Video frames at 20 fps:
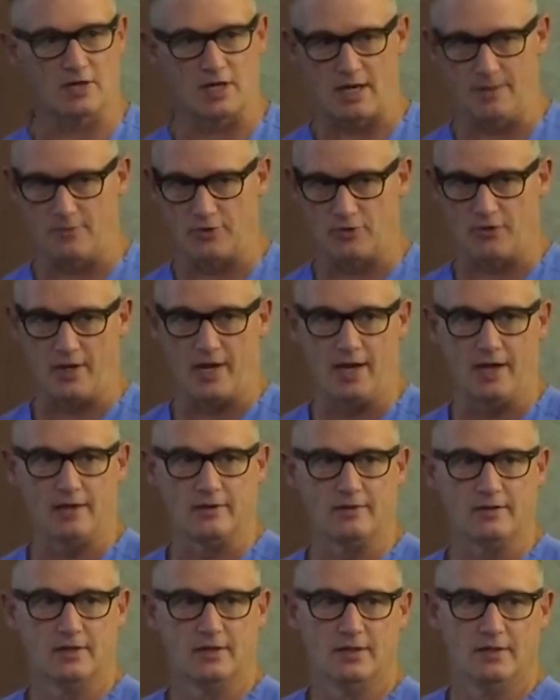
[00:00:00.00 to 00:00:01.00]
coming
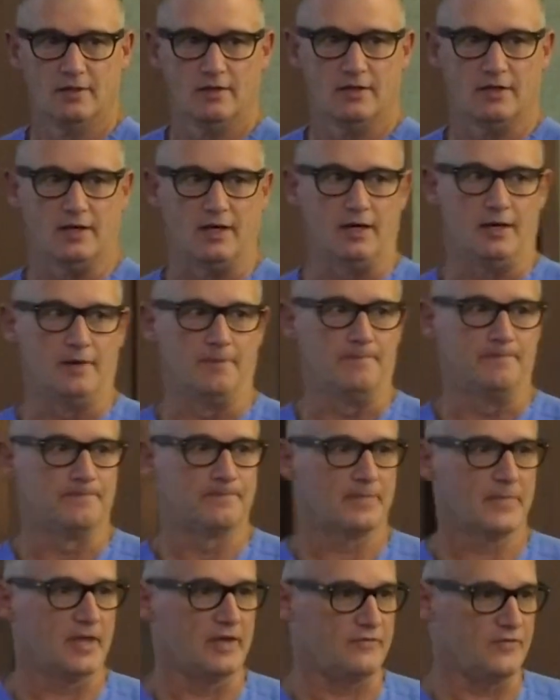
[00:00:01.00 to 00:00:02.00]
around,
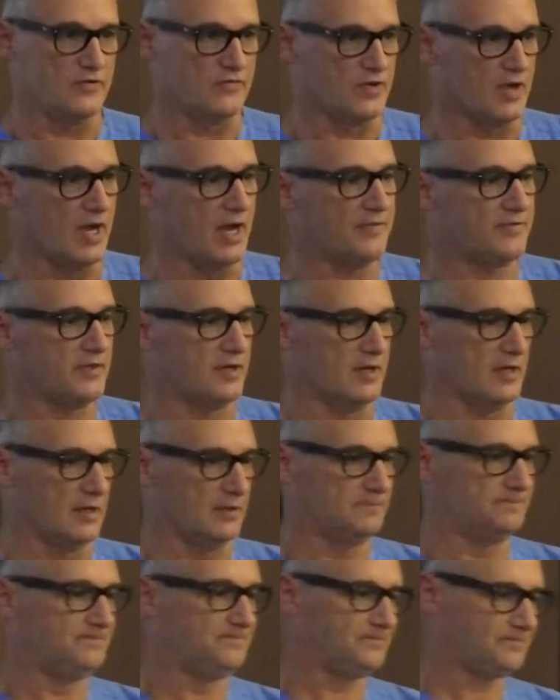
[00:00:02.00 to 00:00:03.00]
if you've got
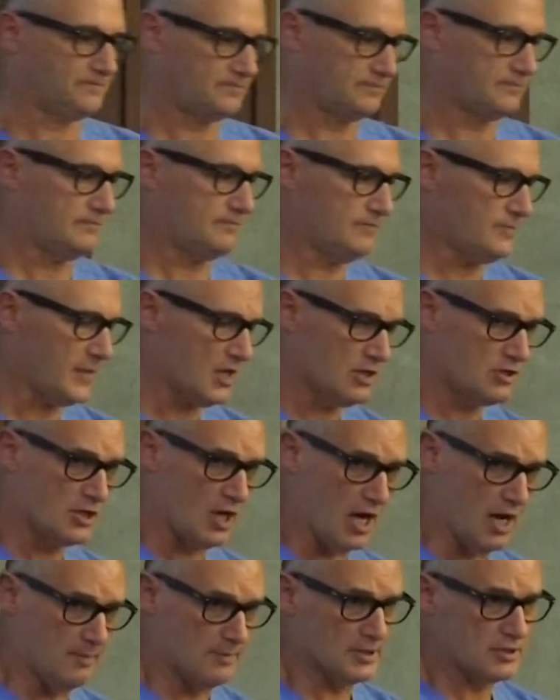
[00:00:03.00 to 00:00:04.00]
the
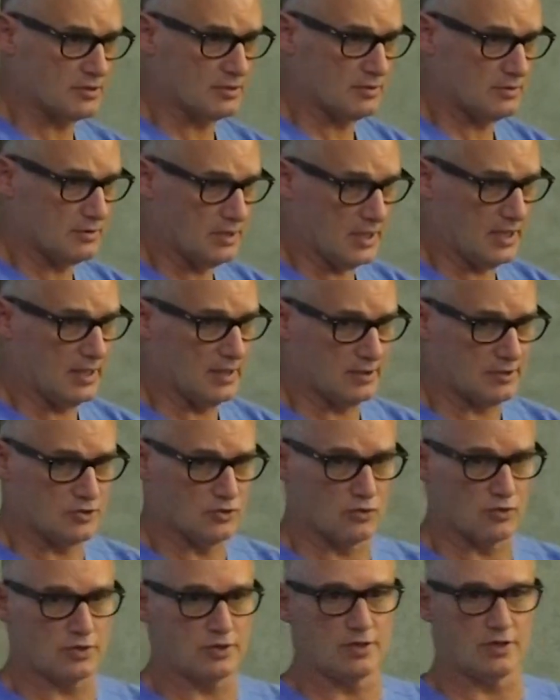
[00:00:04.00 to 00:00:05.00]
Thomas
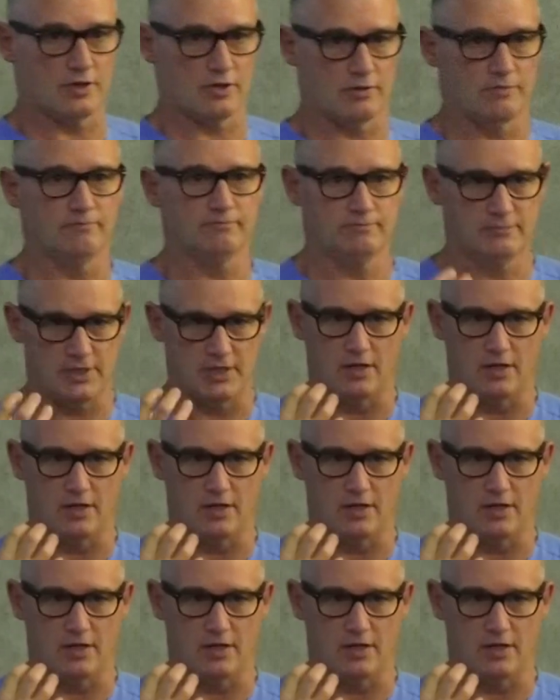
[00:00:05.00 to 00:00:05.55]
short-term,